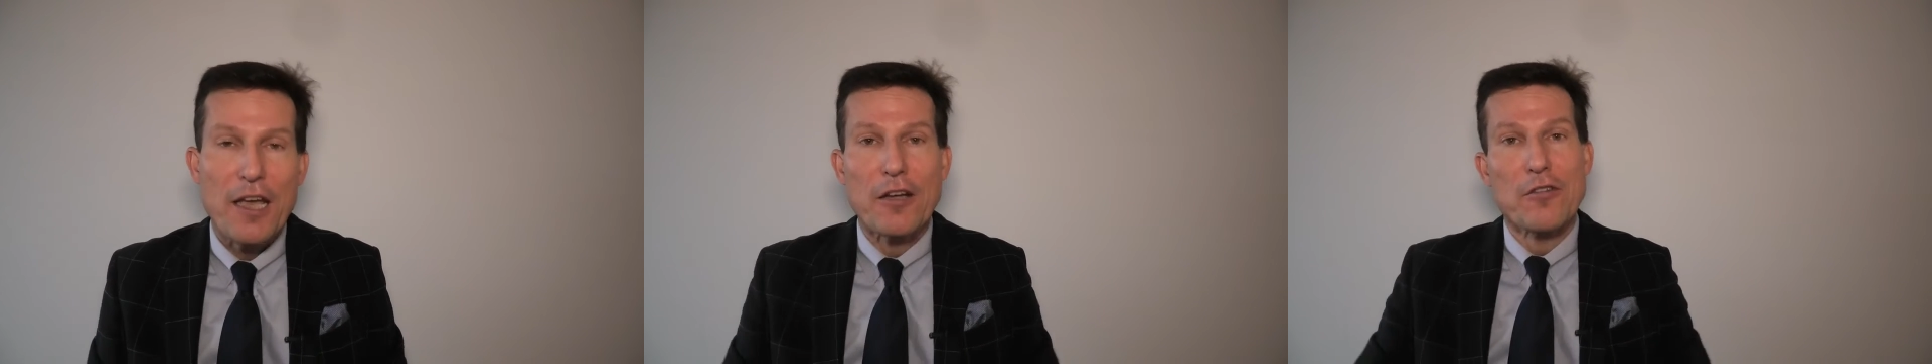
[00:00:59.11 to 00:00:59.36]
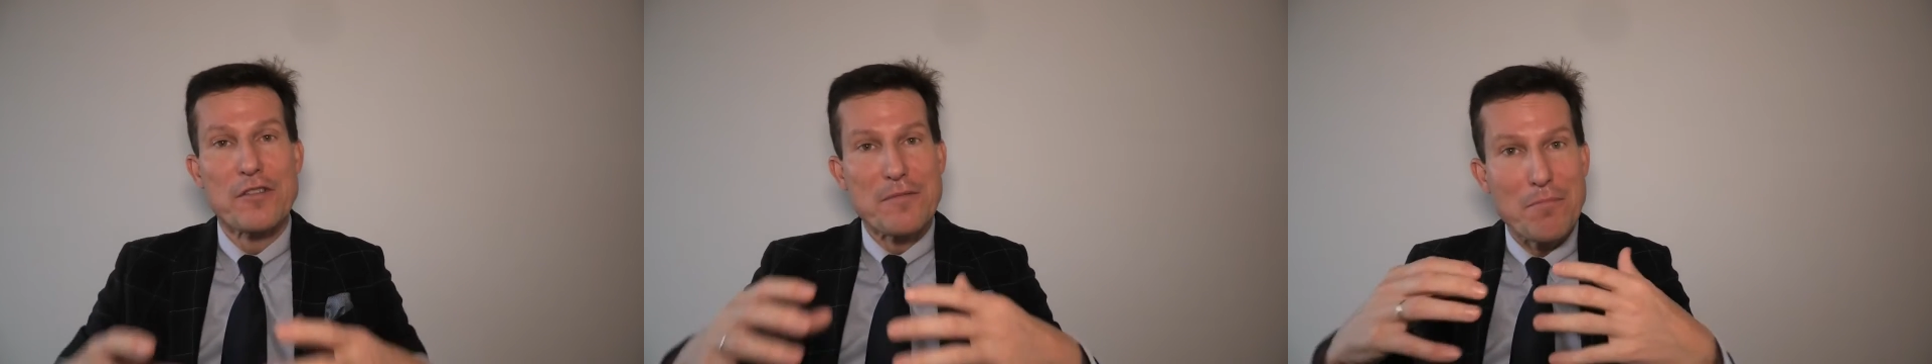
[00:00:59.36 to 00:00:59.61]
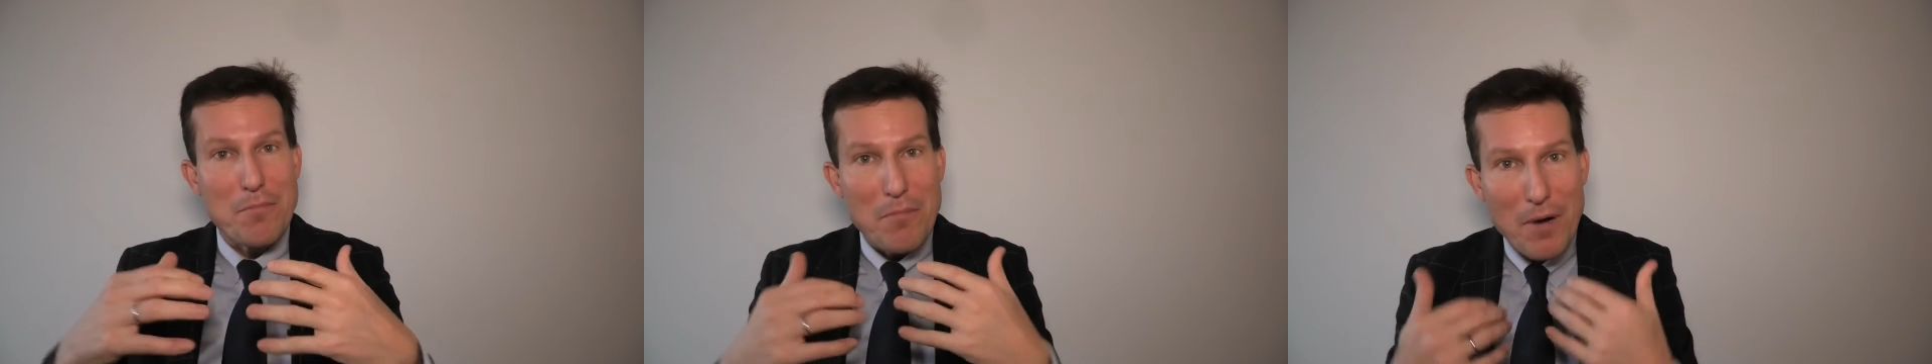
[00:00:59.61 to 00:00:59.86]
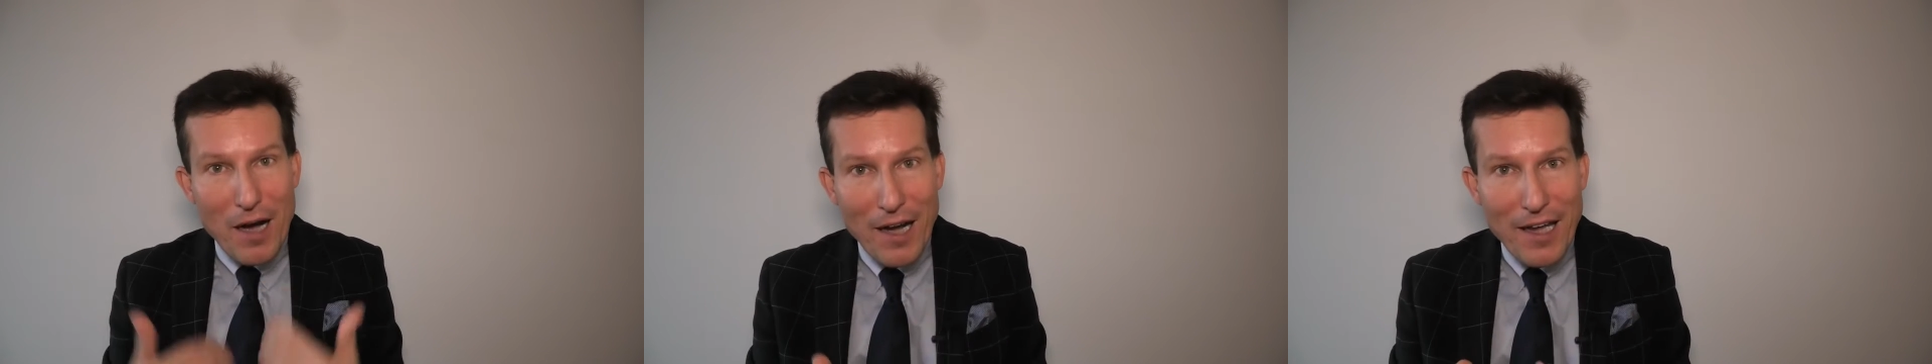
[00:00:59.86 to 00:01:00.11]
Because
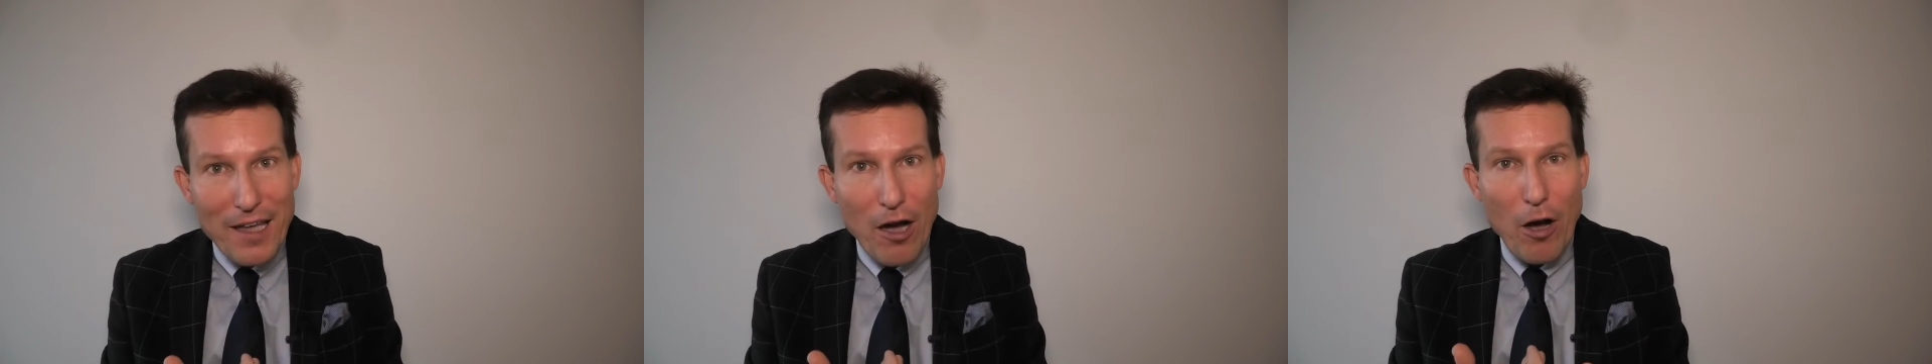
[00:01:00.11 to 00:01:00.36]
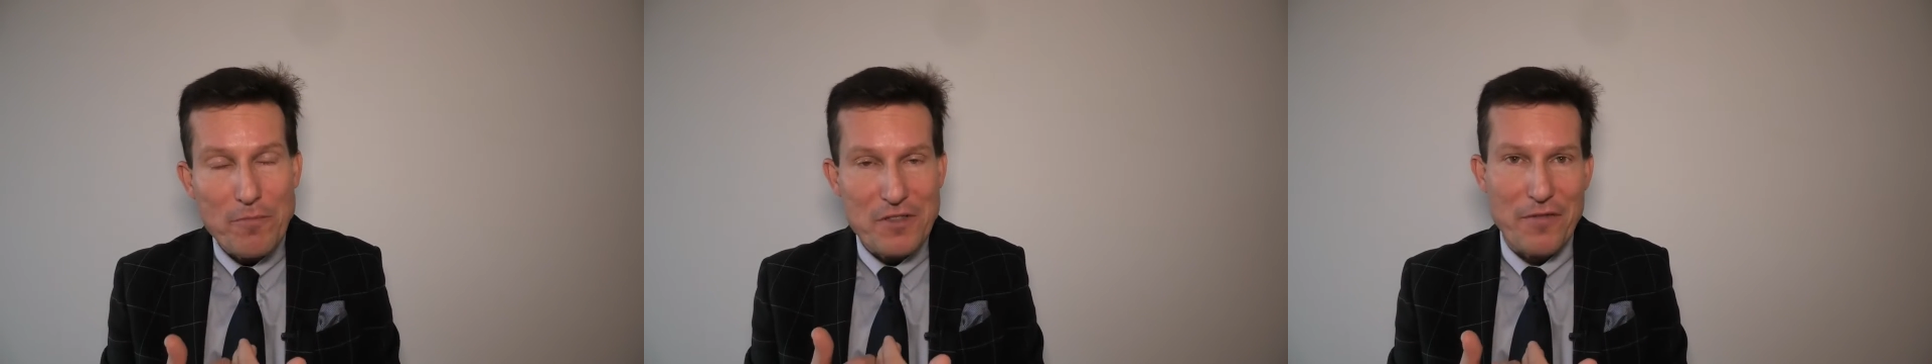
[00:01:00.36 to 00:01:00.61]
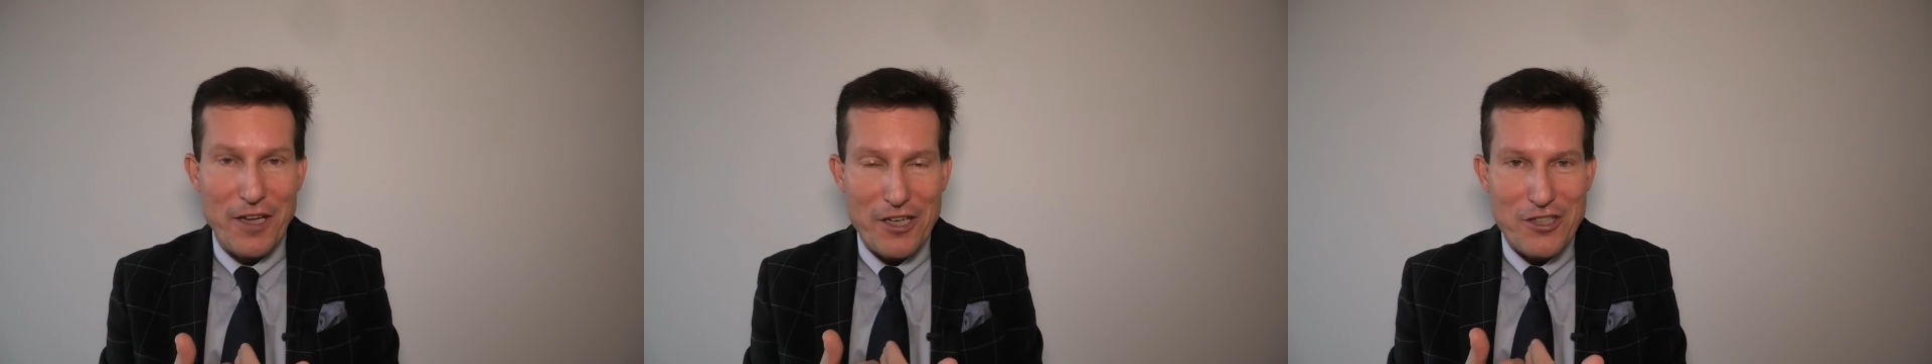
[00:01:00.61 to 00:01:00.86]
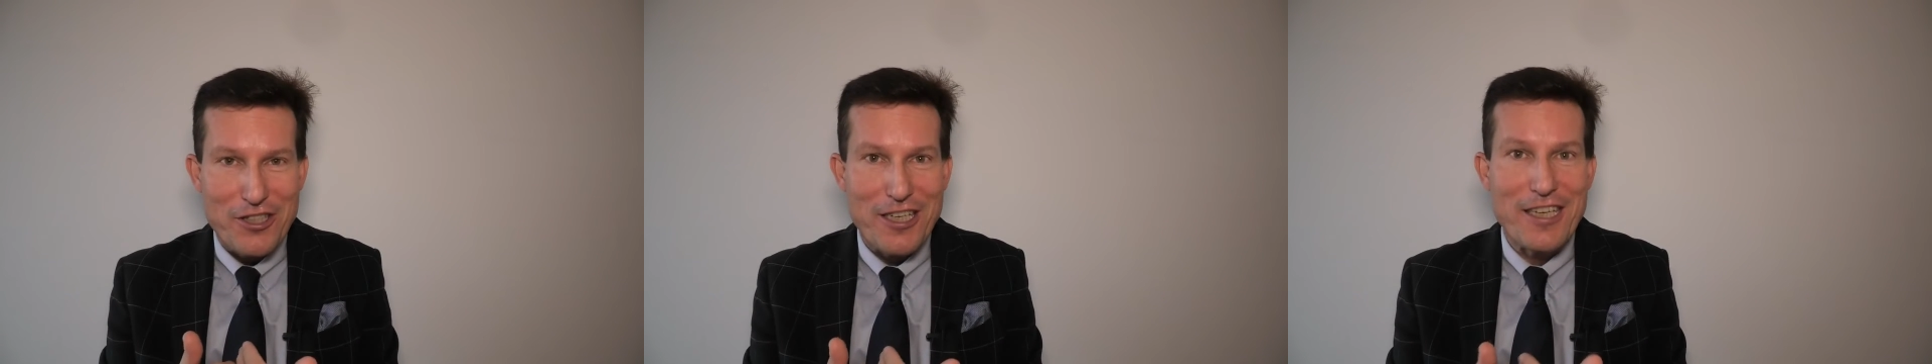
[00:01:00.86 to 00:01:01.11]
my observation